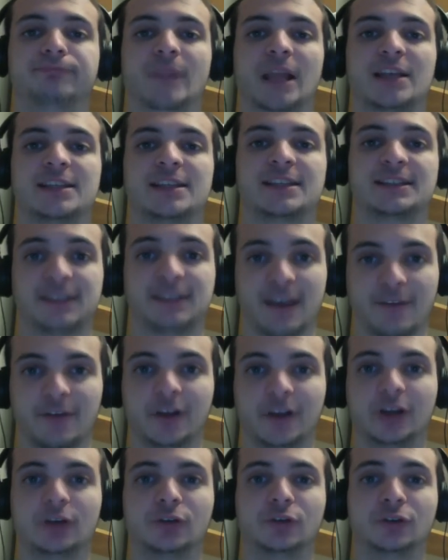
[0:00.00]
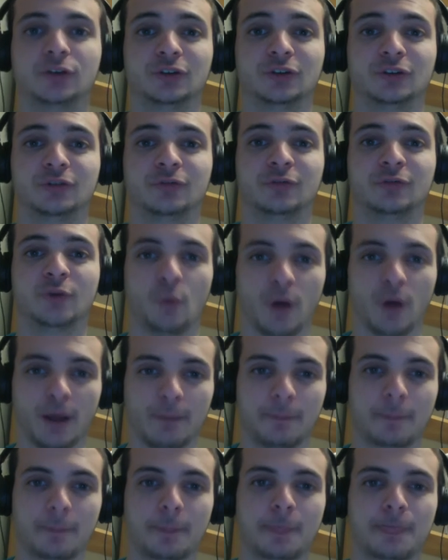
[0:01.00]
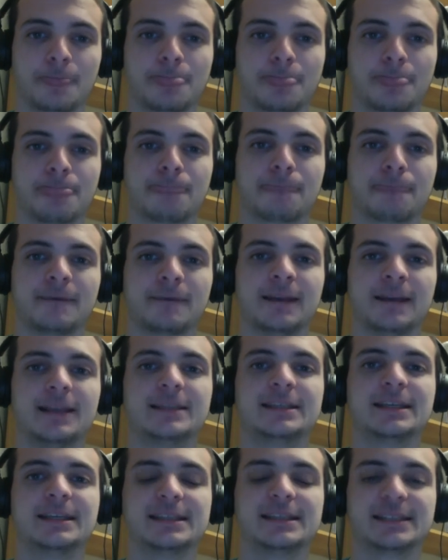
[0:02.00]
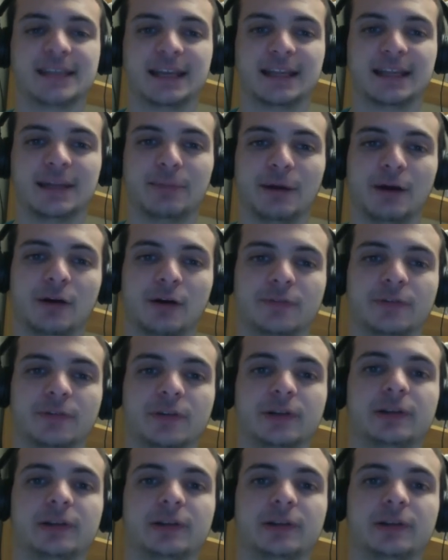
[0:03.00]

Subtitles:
7 for 1. It is insanely powerful.